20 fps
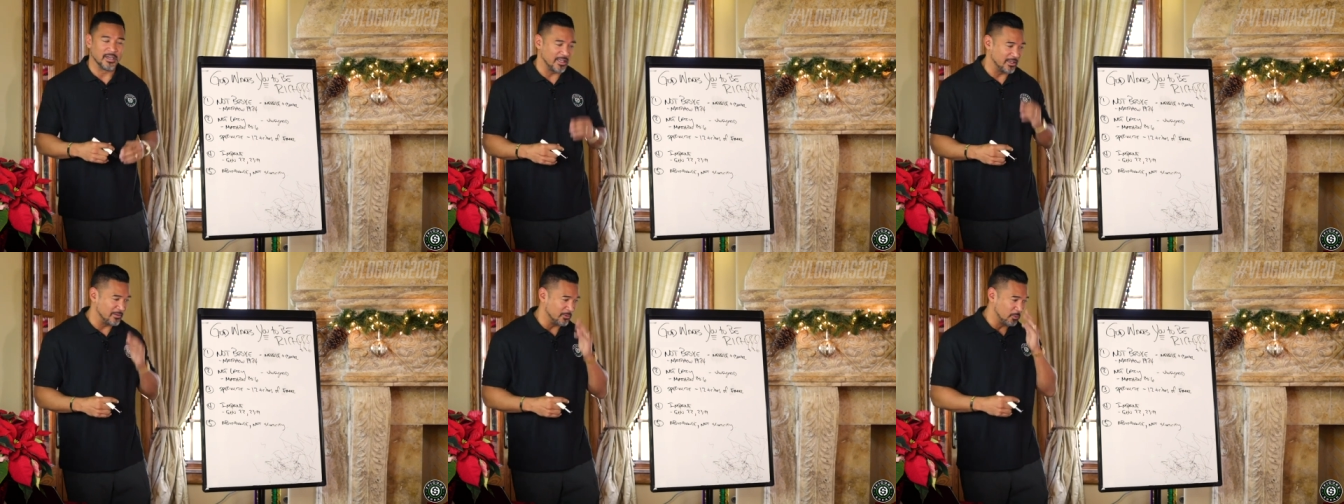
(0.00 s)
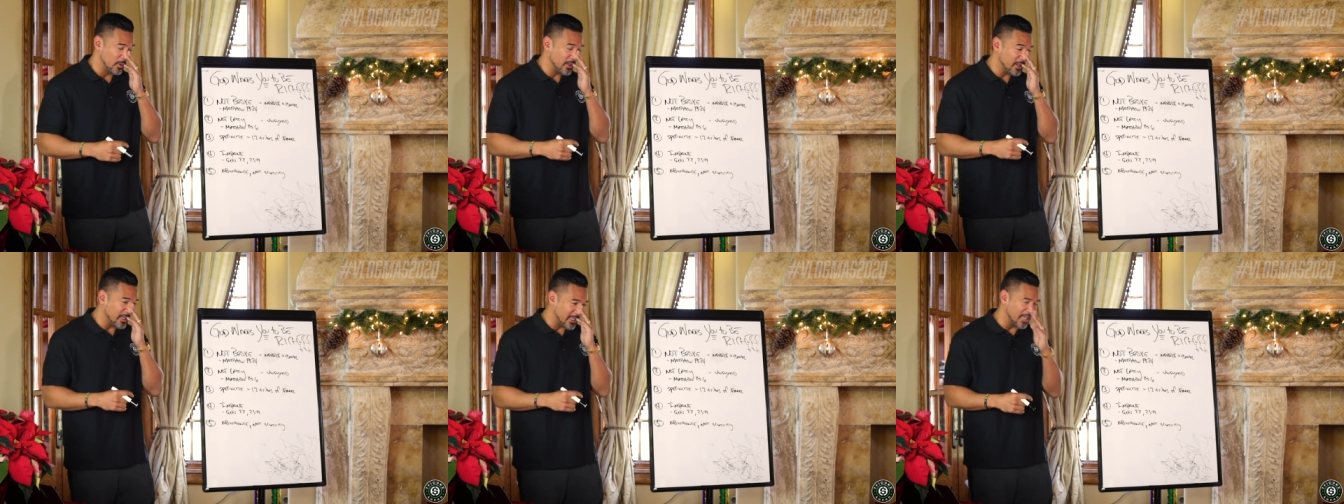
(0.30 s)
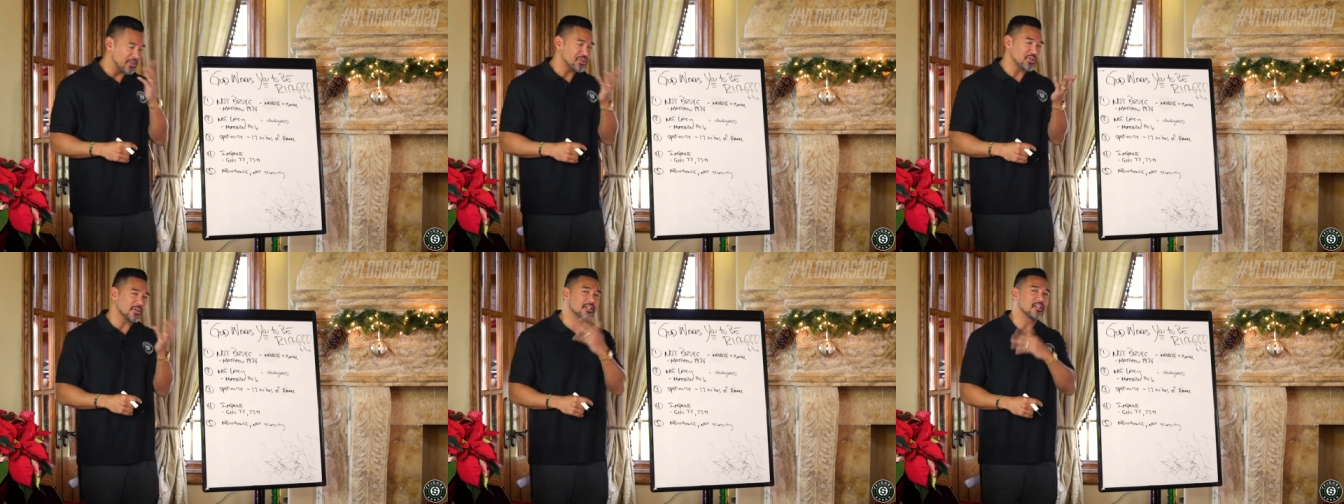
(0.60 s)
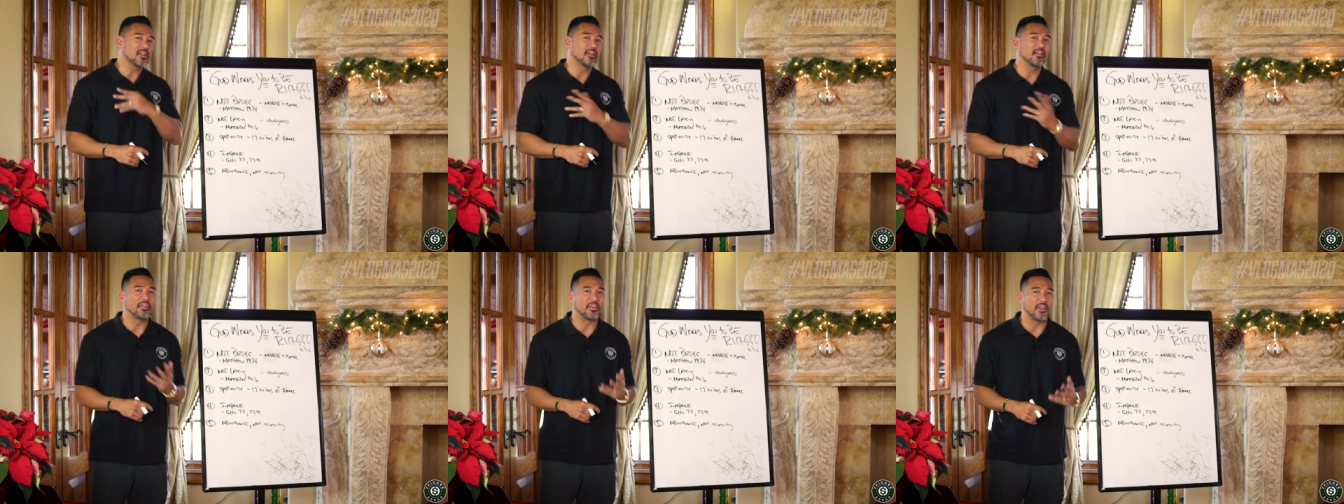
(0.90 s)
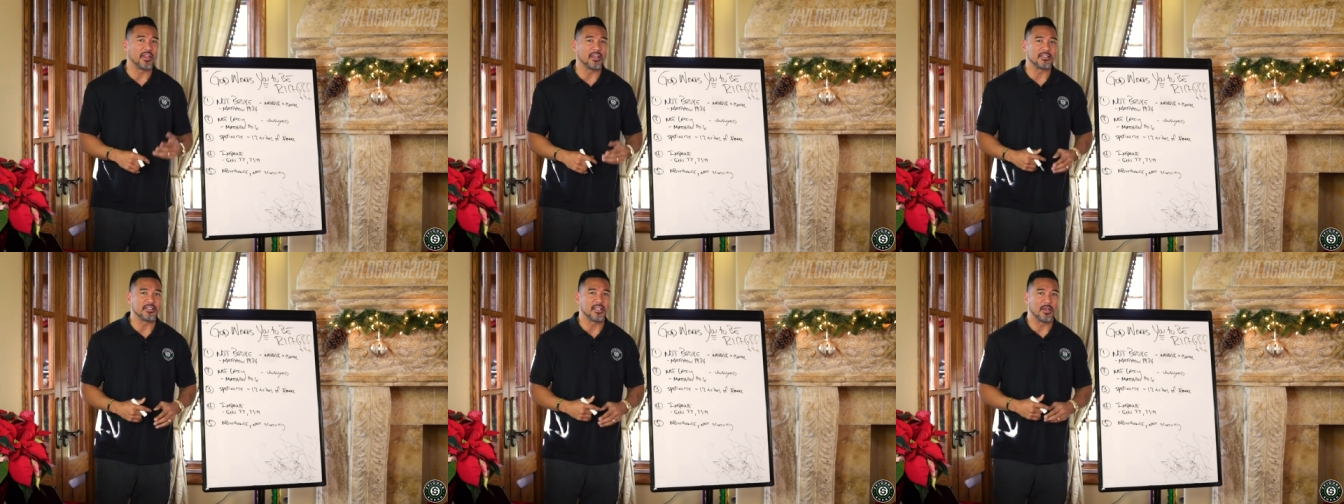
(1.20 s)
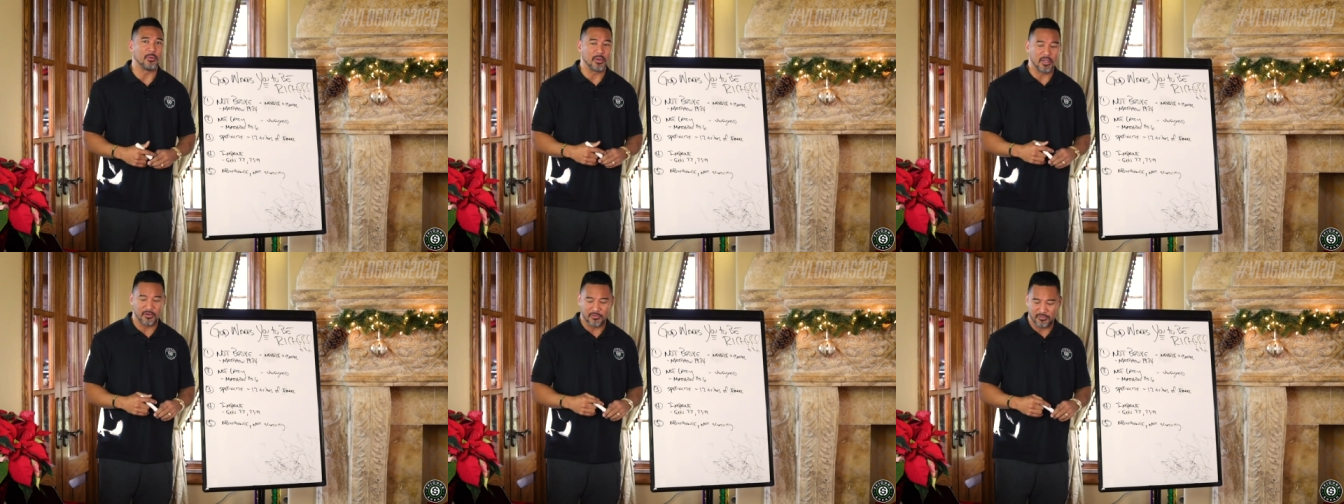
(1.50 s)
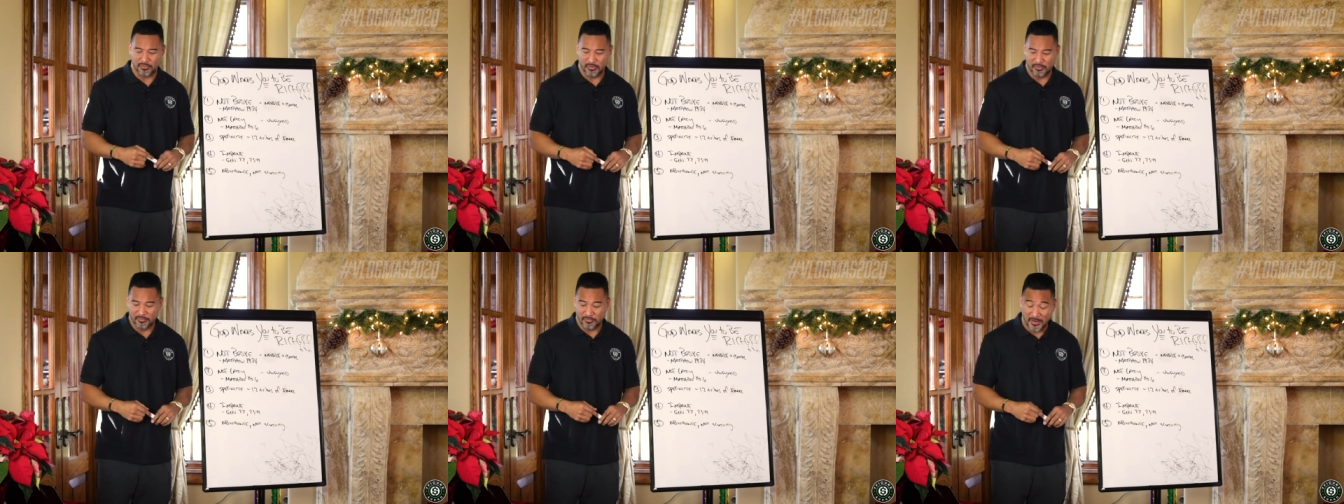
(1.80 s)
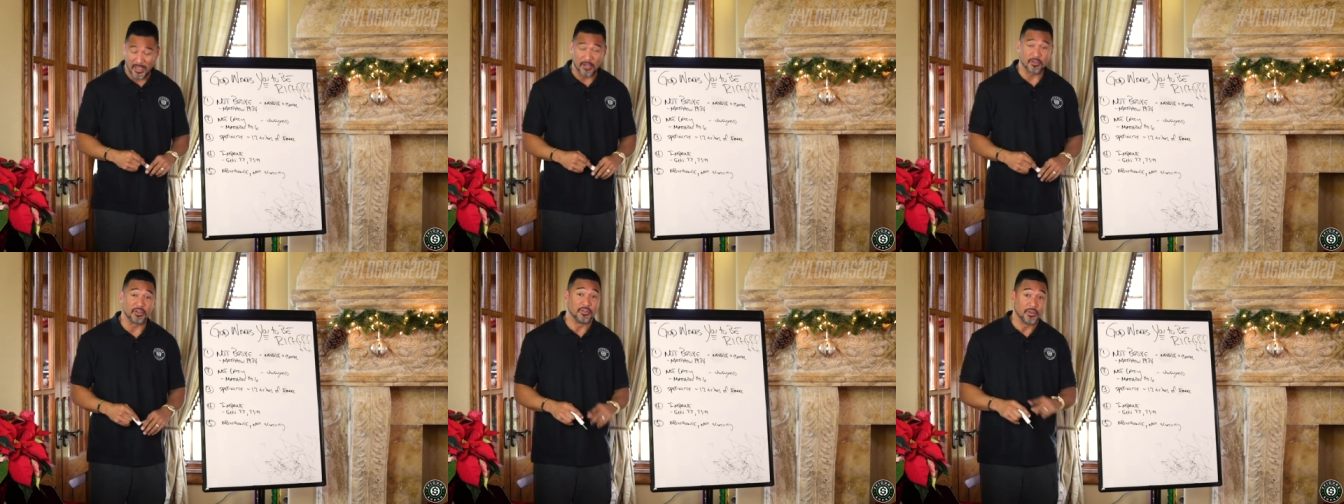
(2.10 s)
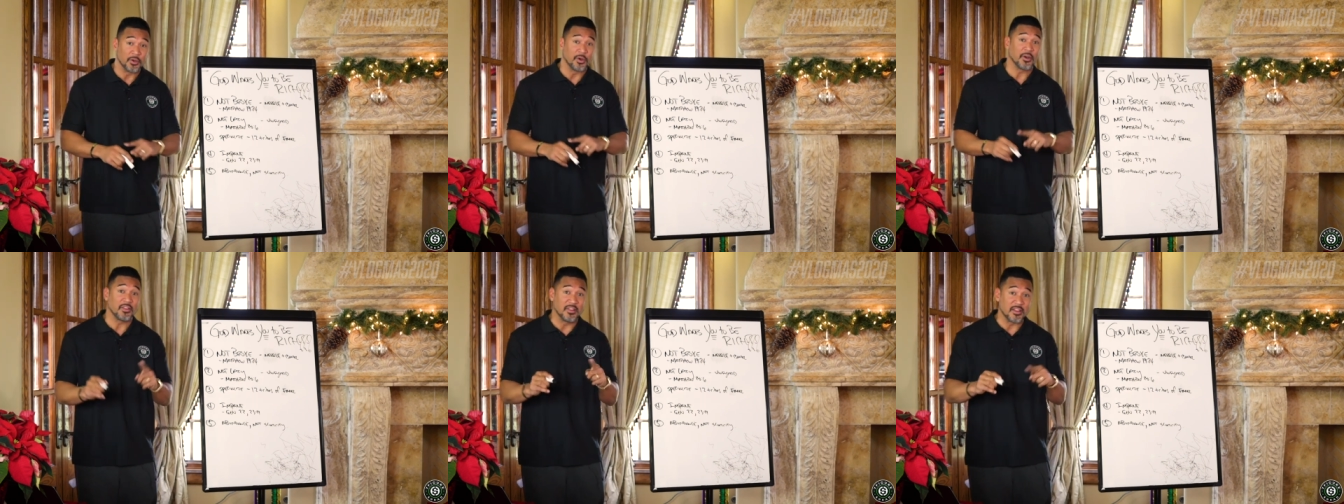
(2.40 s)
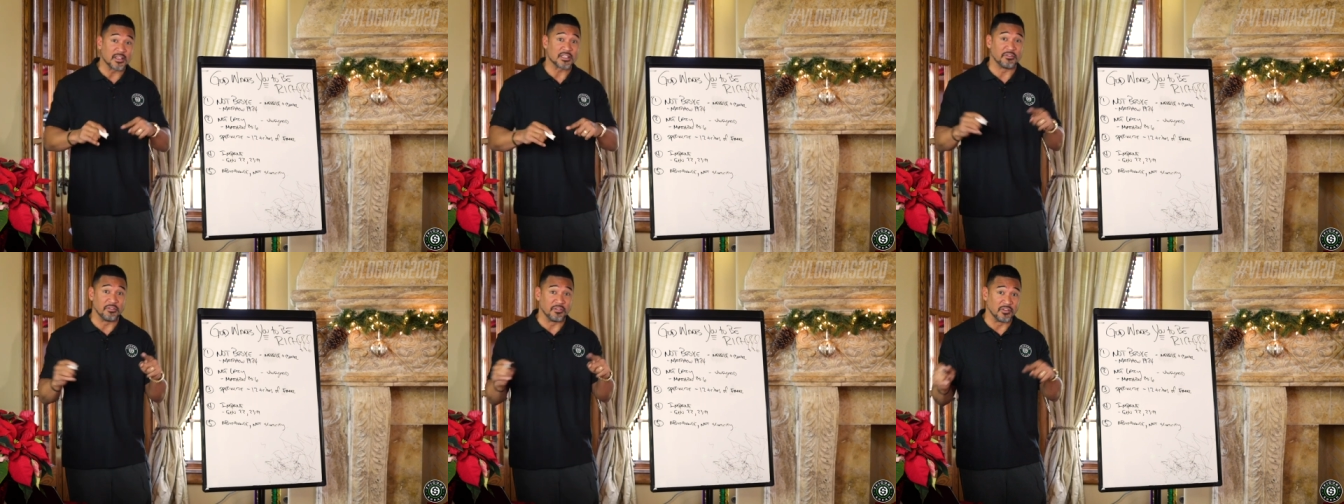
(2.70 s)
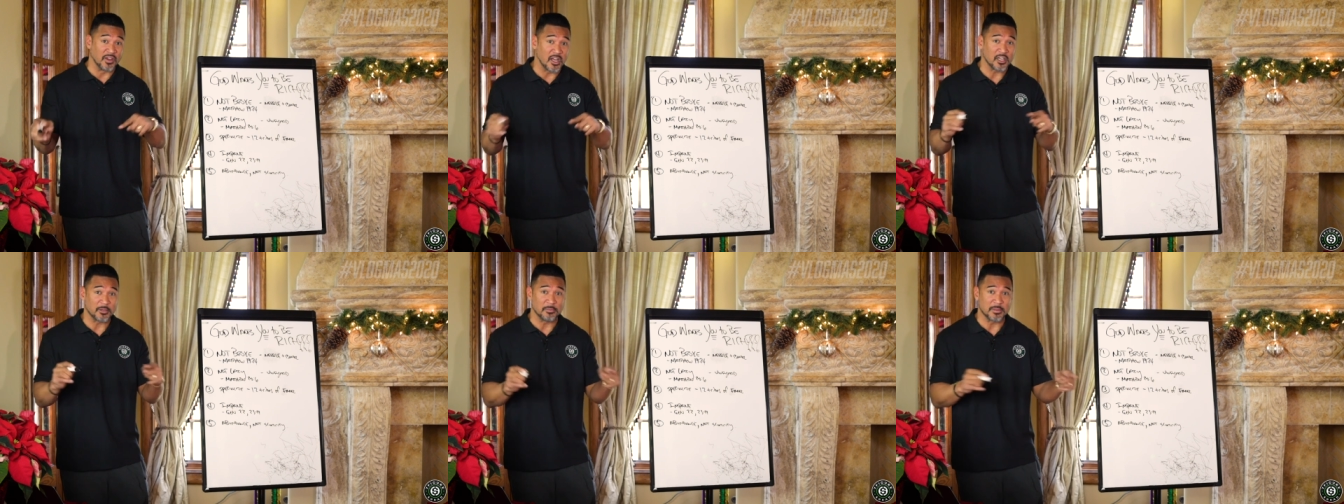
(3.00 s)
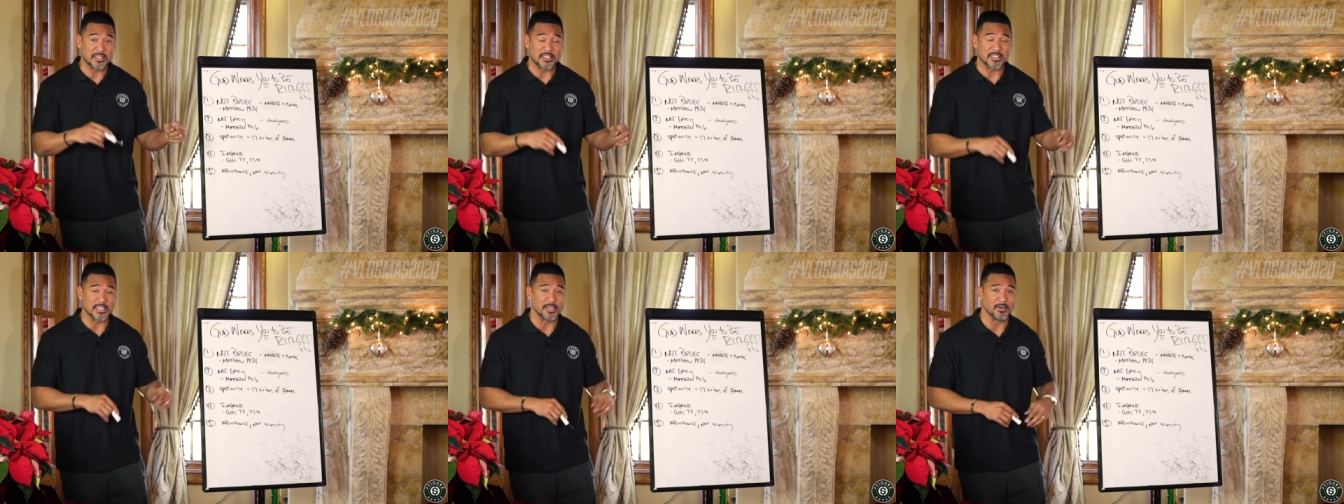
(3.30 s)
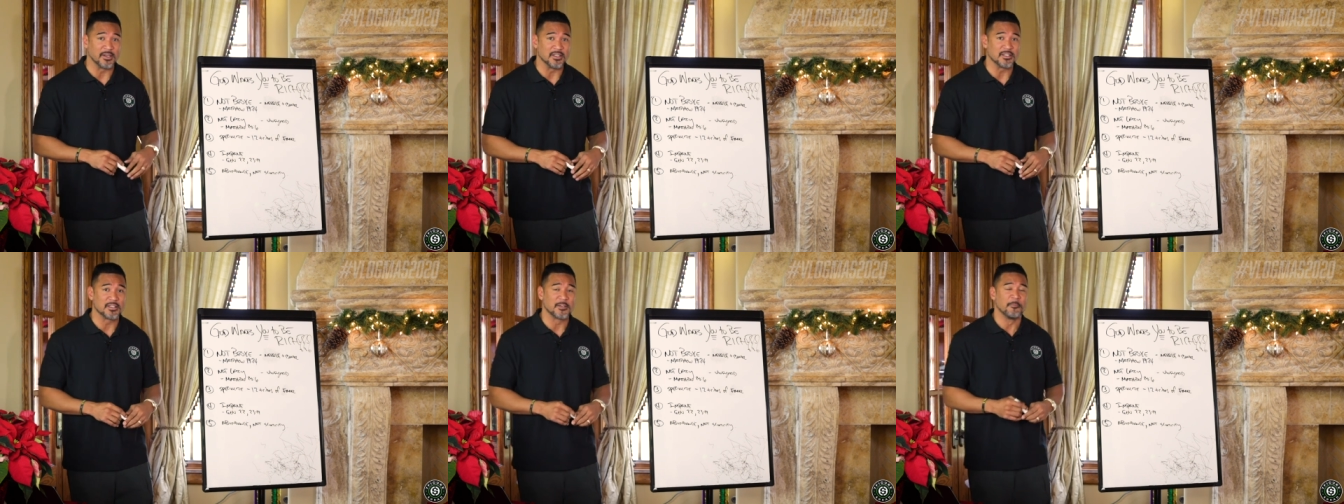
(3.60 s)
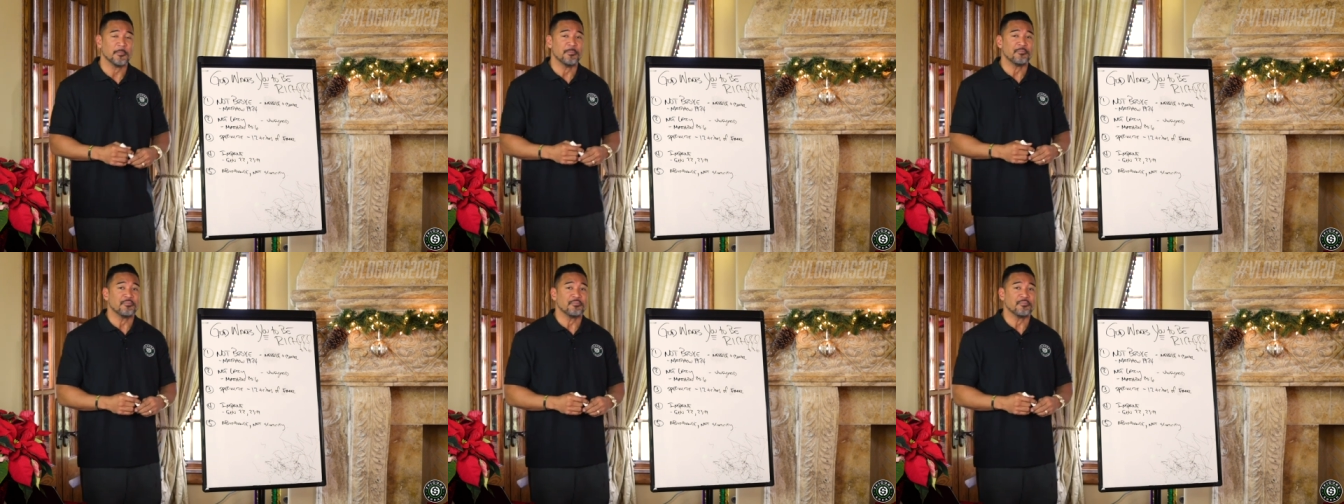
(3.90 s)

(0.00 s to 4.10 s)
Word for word: And one of the interesting things that we've found during this Vlogmas series